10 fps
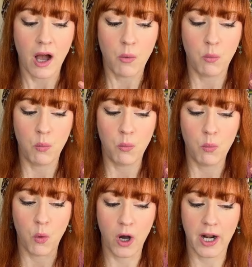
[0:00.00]

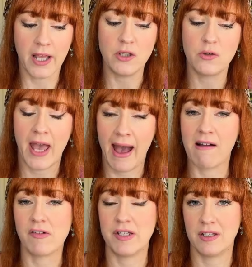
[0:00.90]
What are you
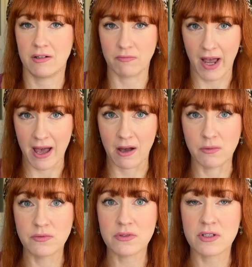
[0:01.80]
carrying
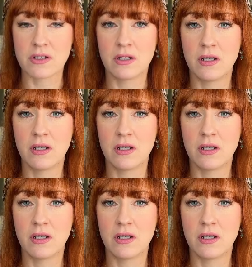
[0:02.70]
around